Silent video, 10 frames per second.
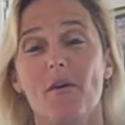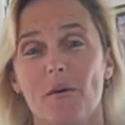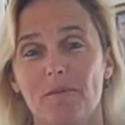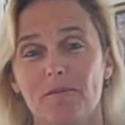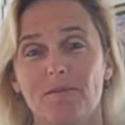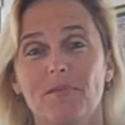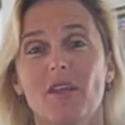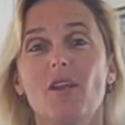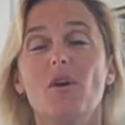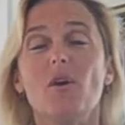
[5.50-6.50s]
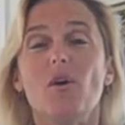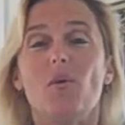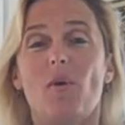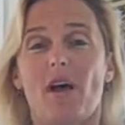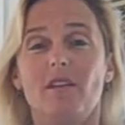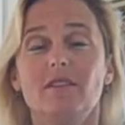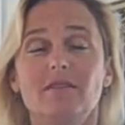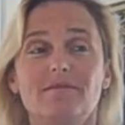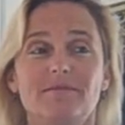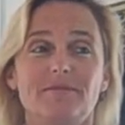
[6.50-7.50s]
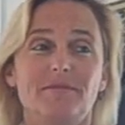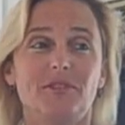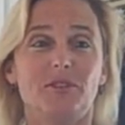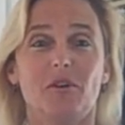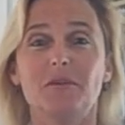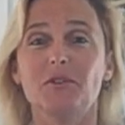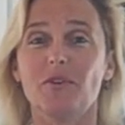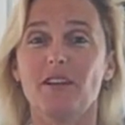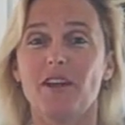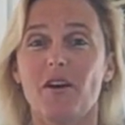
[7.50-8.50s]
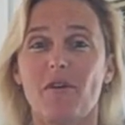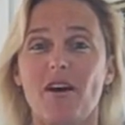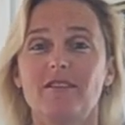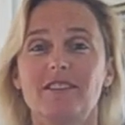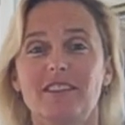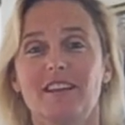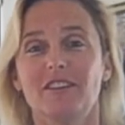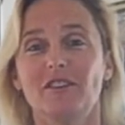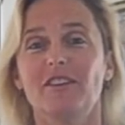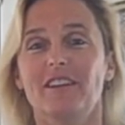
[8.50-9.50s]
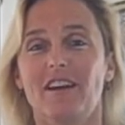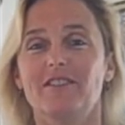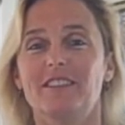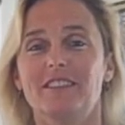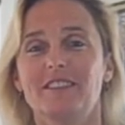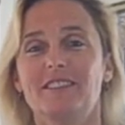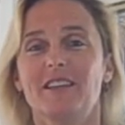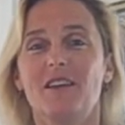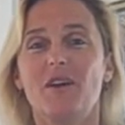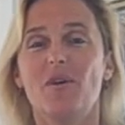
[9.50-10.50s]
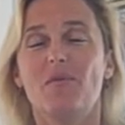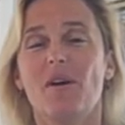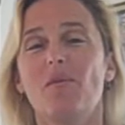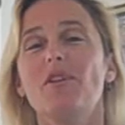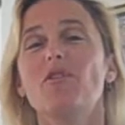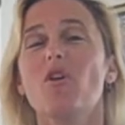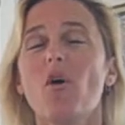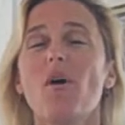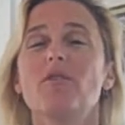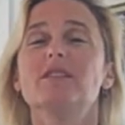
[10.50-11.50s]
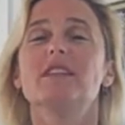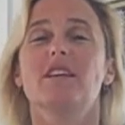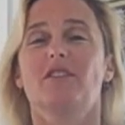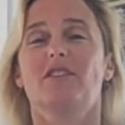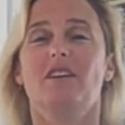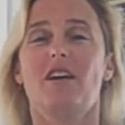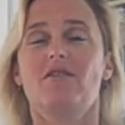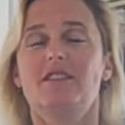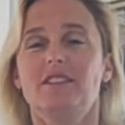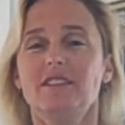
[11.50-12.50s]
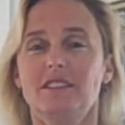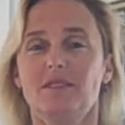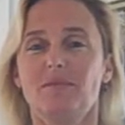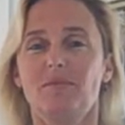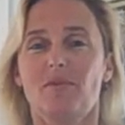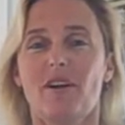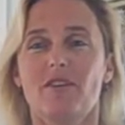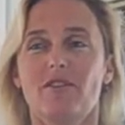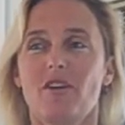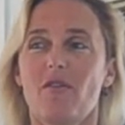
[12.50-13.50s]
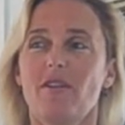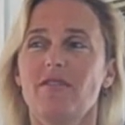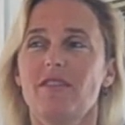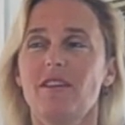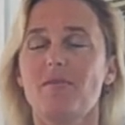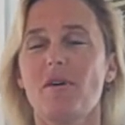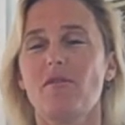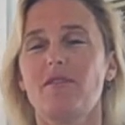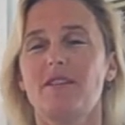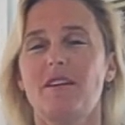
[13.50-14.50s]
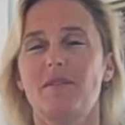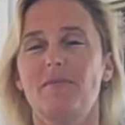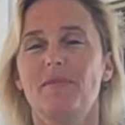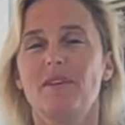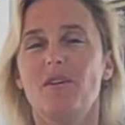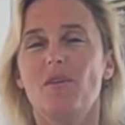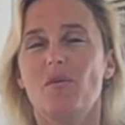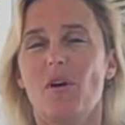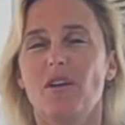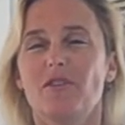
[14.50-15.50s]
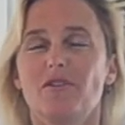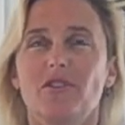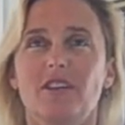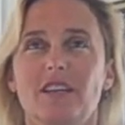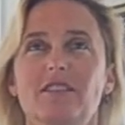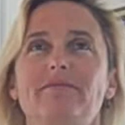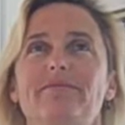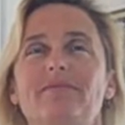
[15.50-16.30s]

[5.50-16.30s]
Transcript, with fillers: Home. Well, you're almost ready to go out and take a look at houses. Well, when you go out and take a look at houses, prior to going, think about, um, while you're looking,